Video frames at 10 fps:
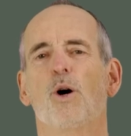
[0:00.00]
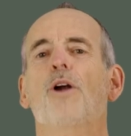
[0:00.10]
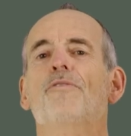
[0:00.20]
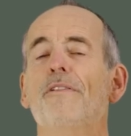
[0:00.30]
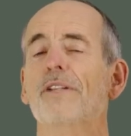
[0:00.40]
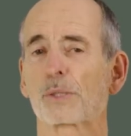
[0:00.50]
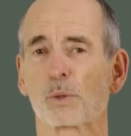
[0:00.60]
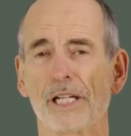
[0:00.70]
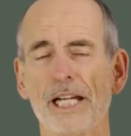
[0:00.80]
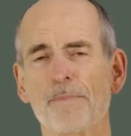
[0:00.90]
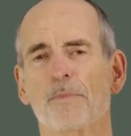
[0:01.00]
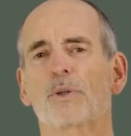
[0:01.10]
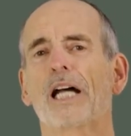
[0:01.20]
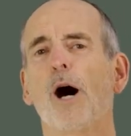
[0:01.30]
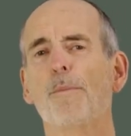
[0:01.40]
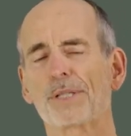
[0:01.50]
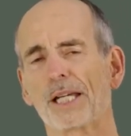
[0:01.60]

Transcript: And if we continue living this way,